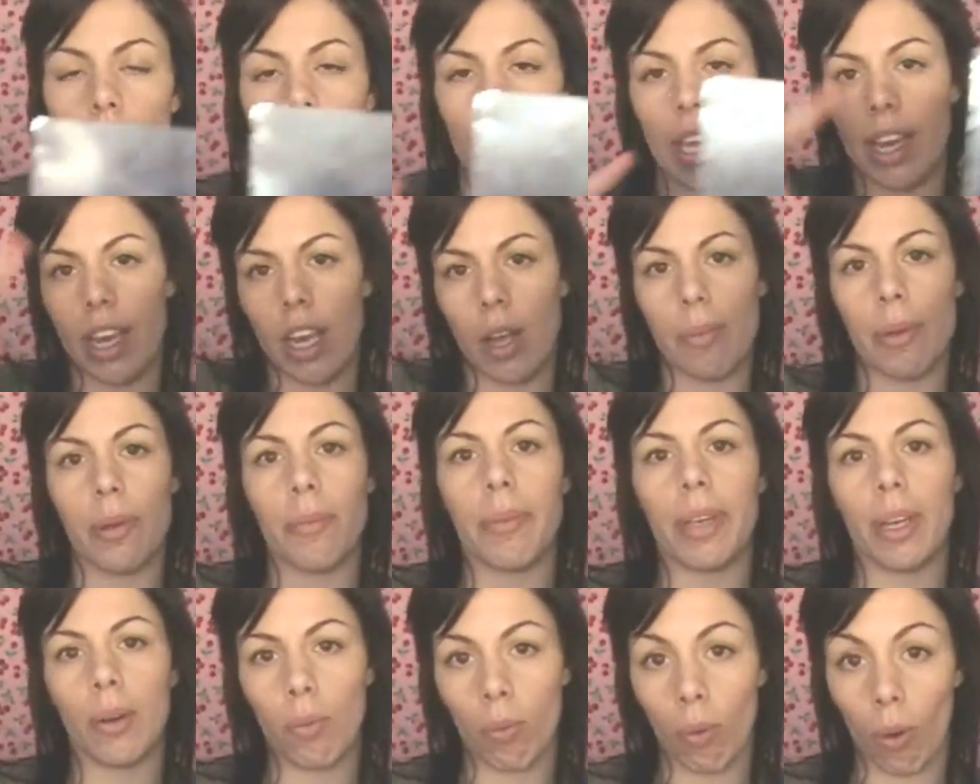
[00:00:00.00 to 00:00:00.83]
They come
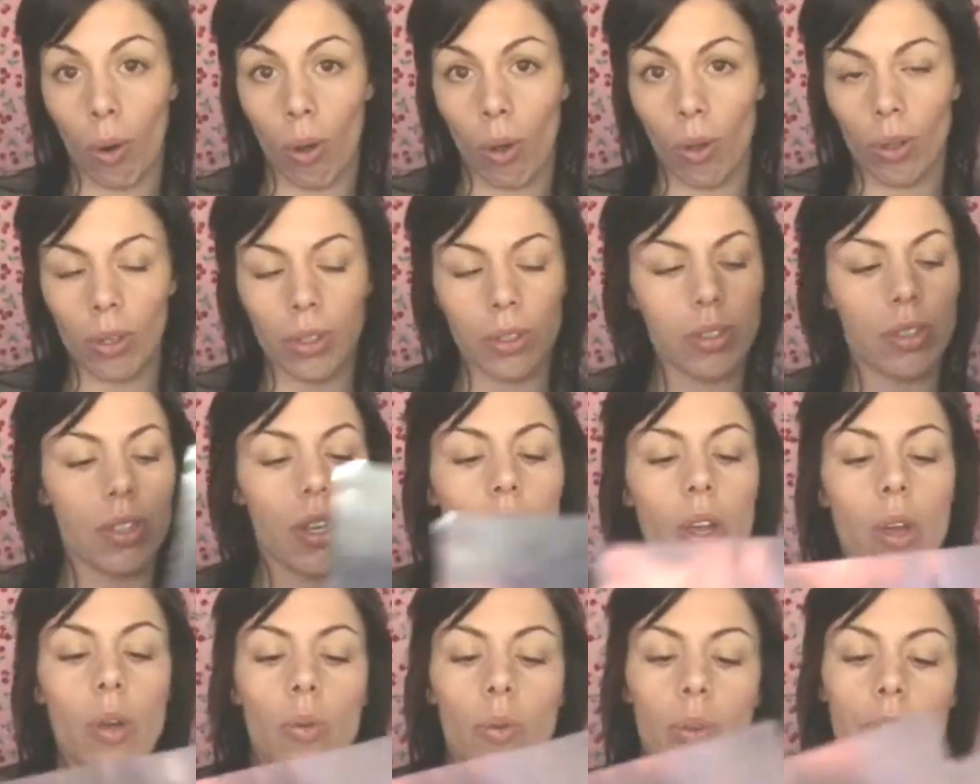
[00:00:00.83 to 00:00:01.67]
in big rolls.
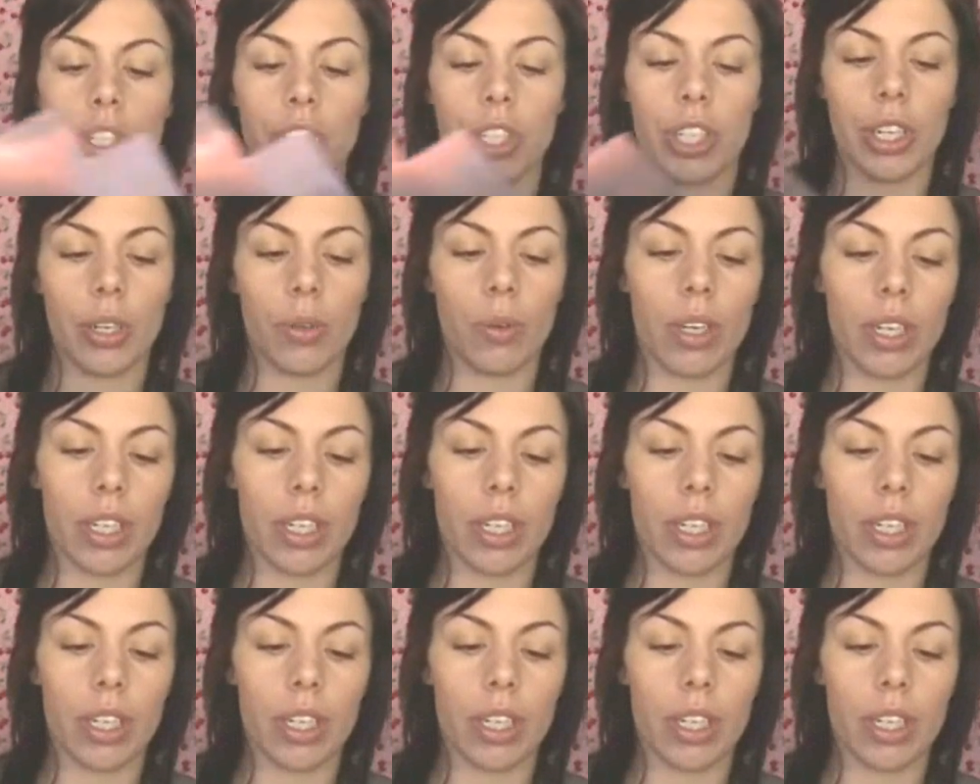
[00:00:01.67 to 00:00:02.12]
What you're going